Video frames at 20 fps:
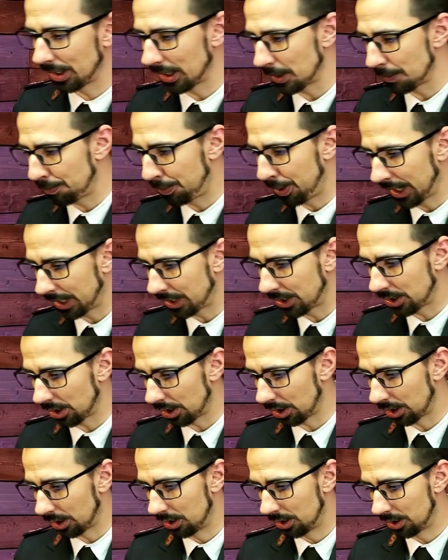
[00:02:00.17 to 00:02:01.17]
this
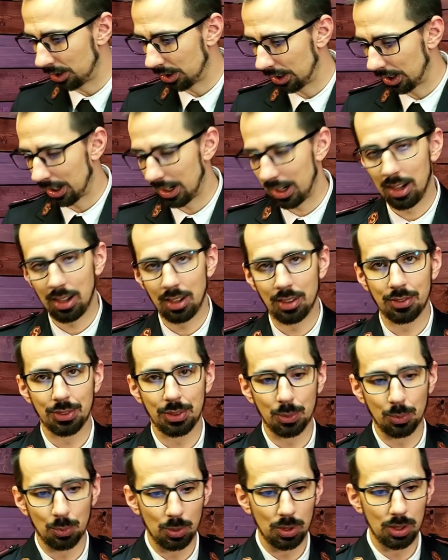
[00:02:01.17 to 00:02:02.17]
picture of
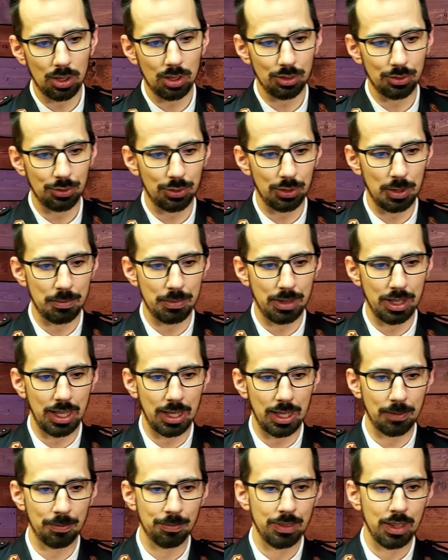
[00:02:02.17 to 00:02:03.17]
the world for a
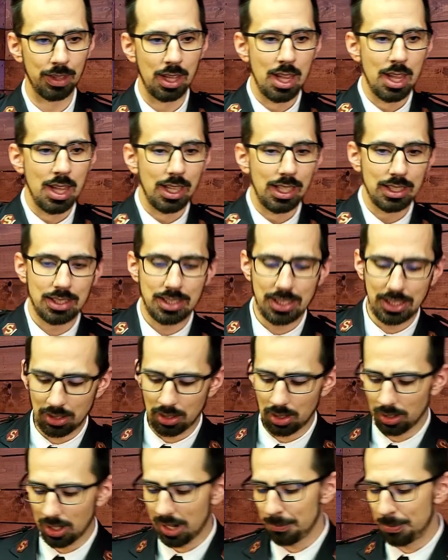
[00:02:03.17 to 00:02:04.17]
minute. You see, there are
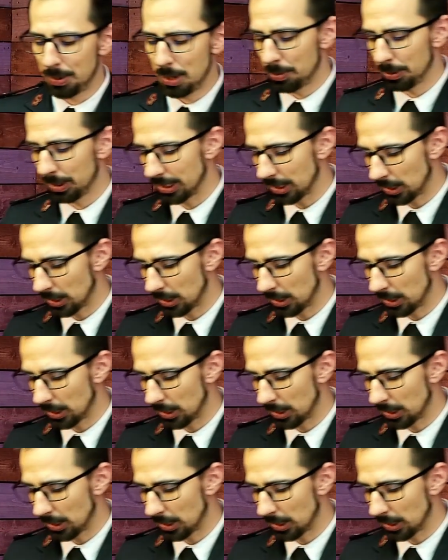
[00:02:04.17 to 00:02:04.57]
a lot of people that